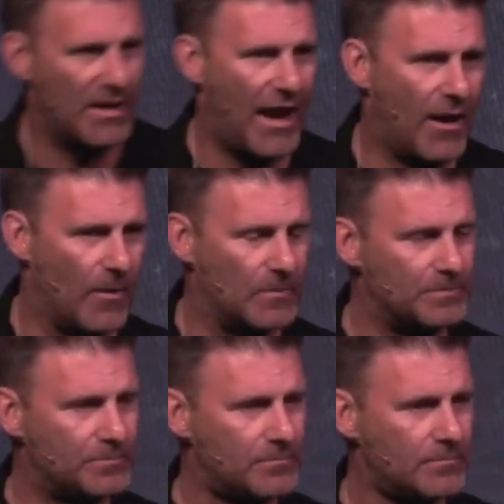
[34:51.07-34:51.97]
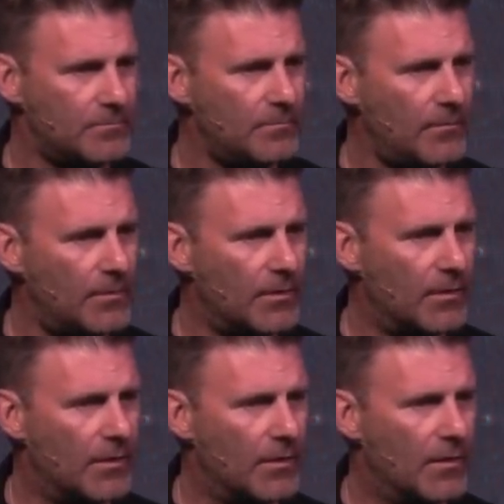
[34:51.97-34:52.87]
down
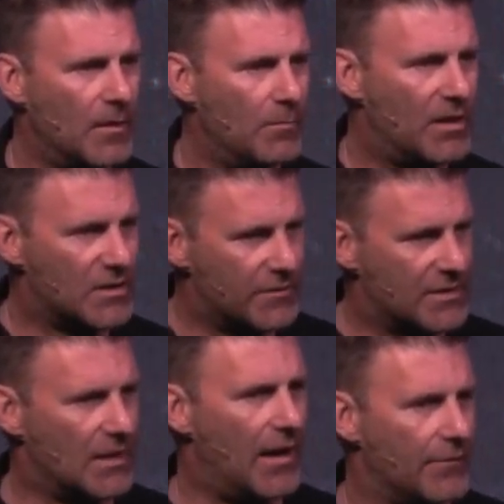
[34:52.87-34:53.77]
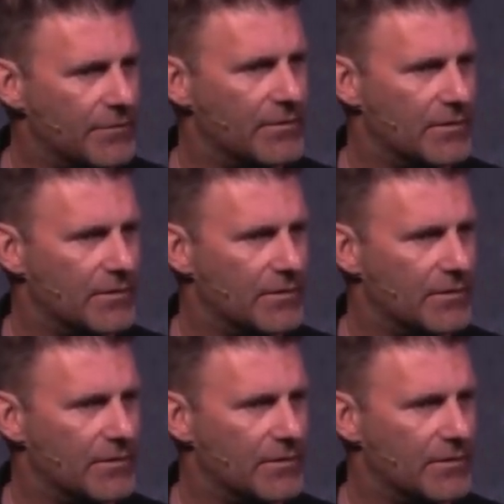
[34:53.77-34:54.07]
because of his love.